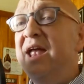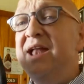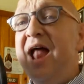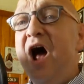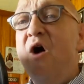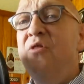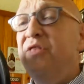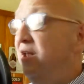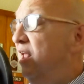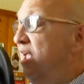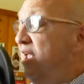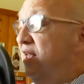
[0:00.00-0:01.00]
And now
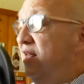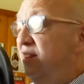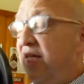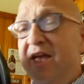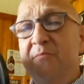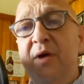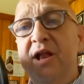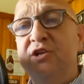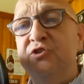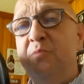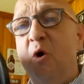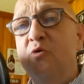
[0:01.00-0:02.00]
that they have been
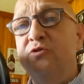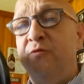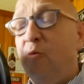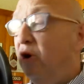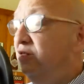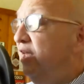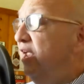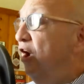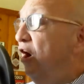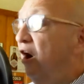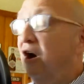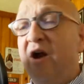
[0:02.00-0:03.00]
exposed for what they
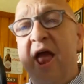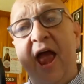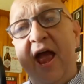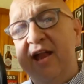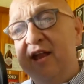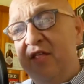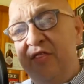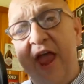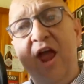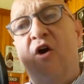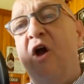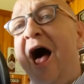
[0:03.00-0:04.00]
are, and
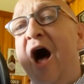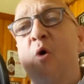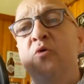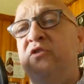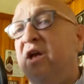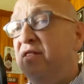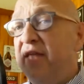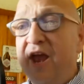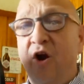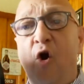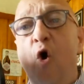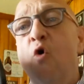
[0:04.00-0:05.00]
they are out, and they
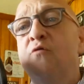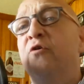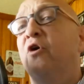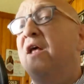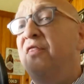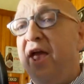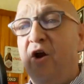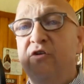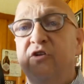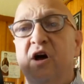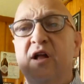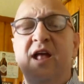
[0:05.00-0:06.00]
are over, and they are
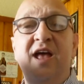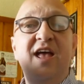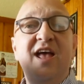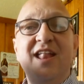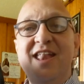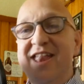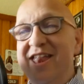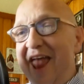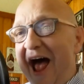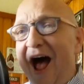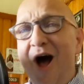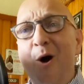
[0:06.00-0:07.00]
done,
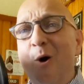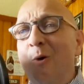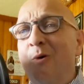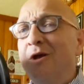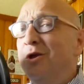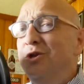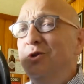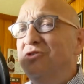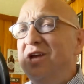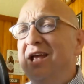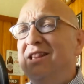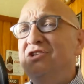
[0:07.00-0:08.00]
now you
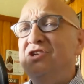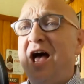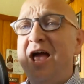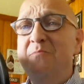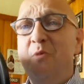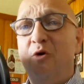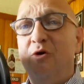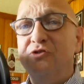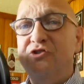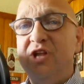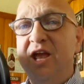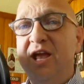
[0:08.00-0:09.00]
take this high moral
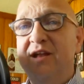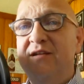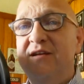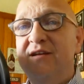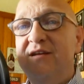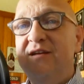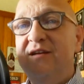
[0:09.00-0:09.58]
stand?